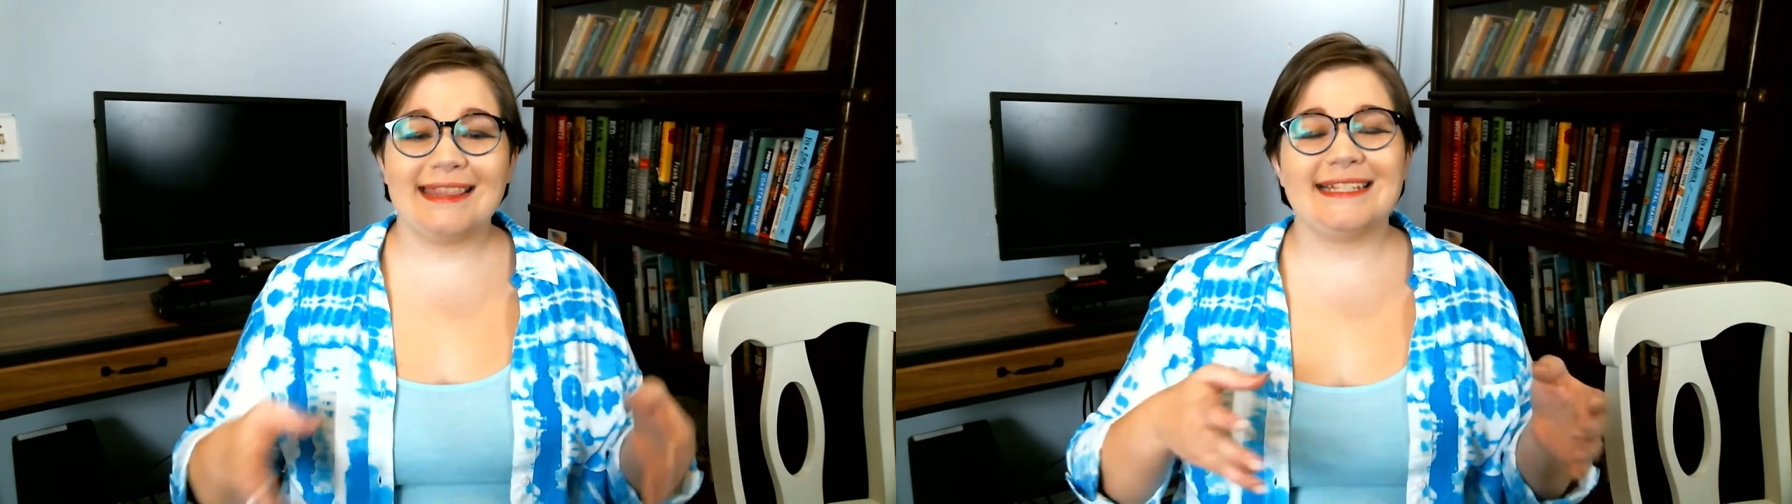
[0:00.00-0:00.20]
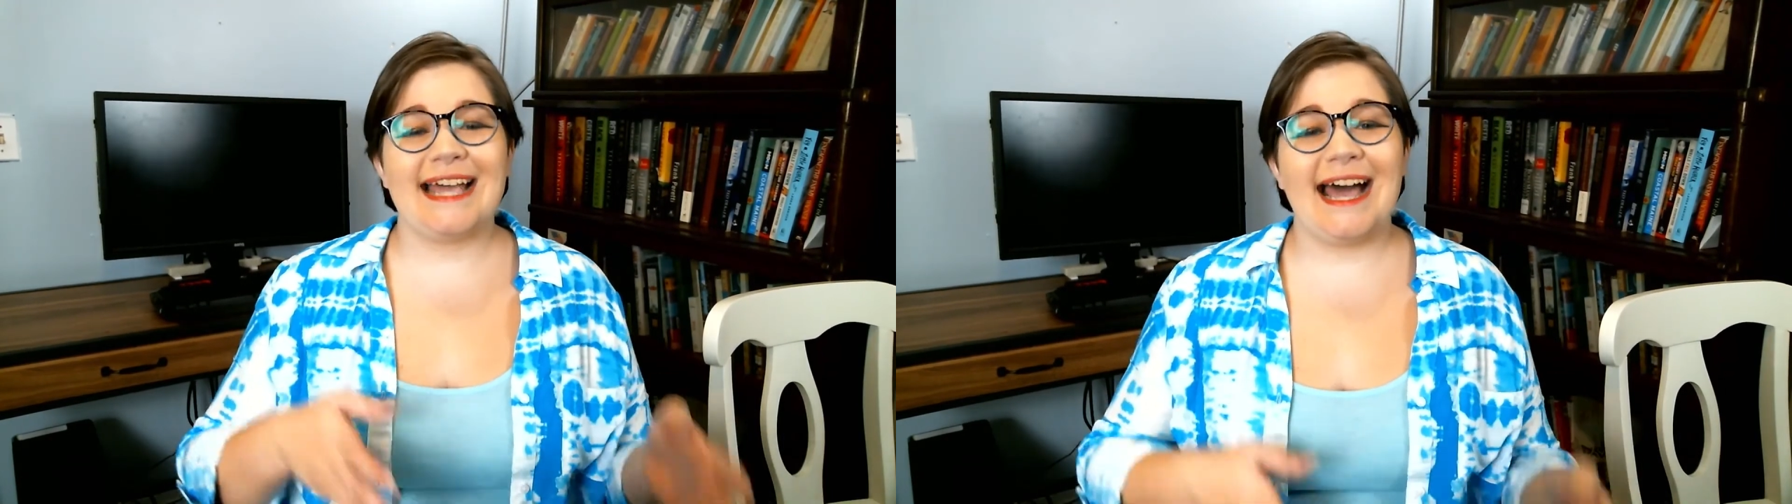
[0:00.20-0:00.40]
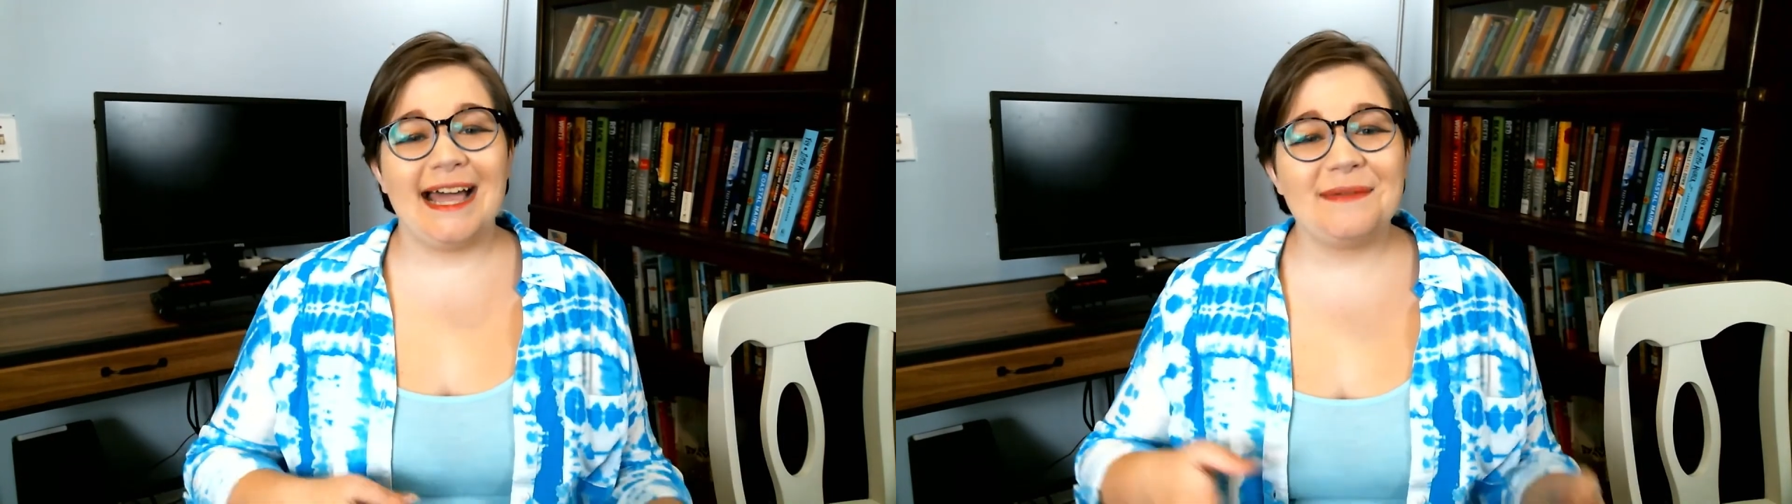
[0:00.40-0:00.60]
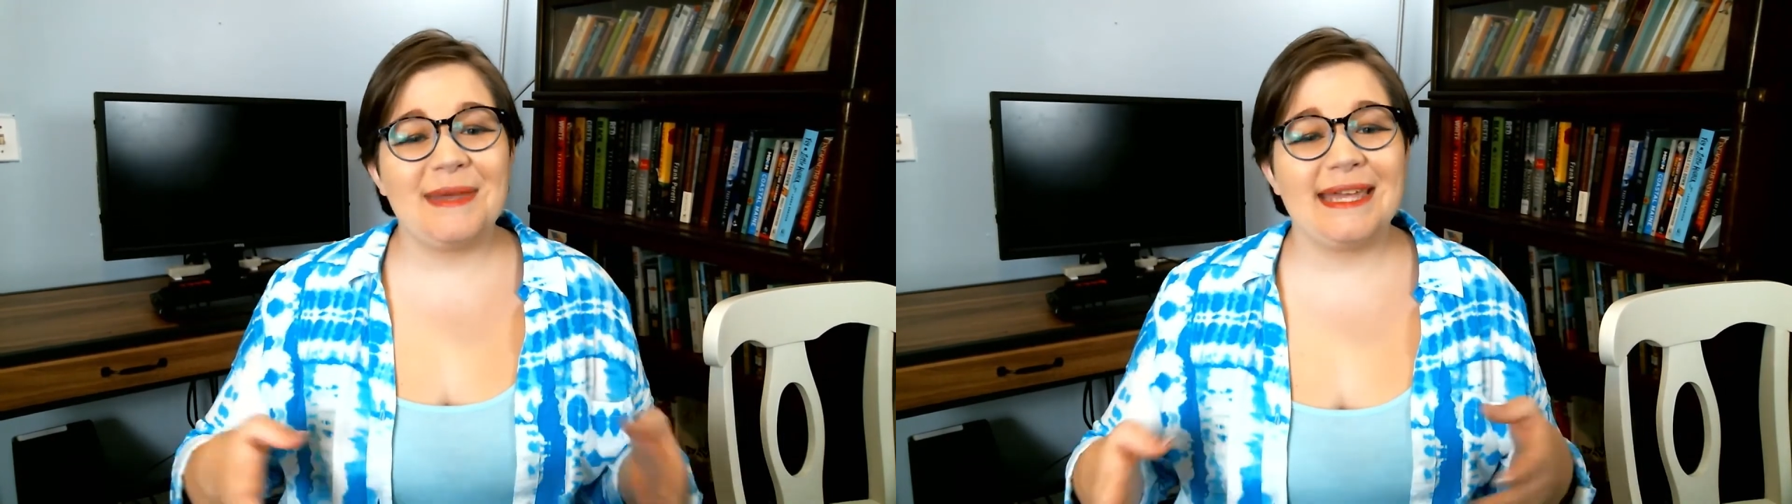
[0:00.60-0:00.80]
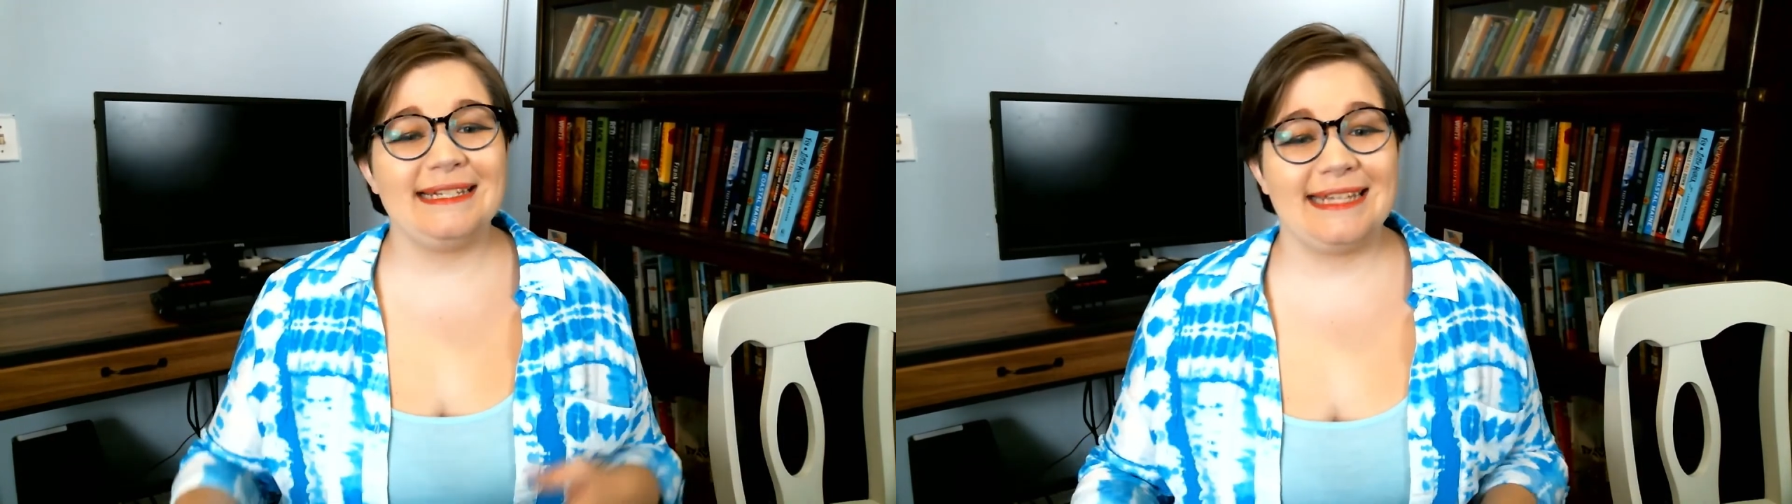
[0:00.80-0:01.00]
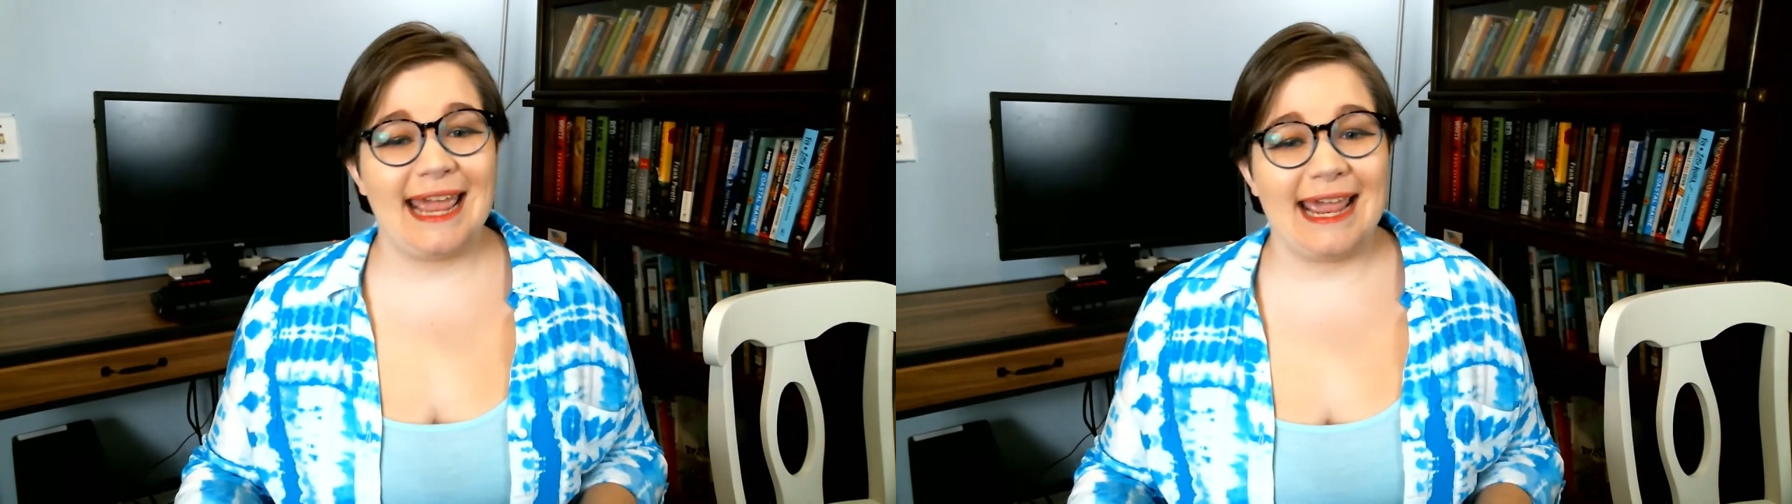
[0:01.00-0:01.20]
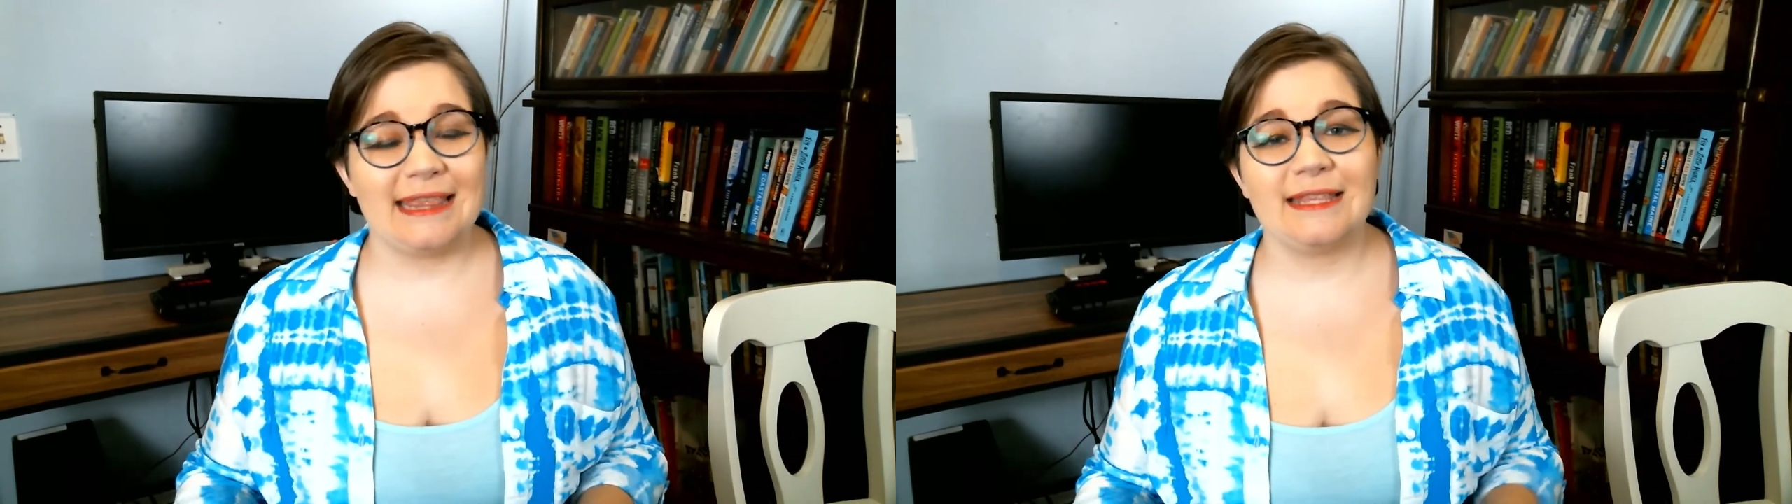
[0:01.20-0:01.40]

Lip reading: the time and day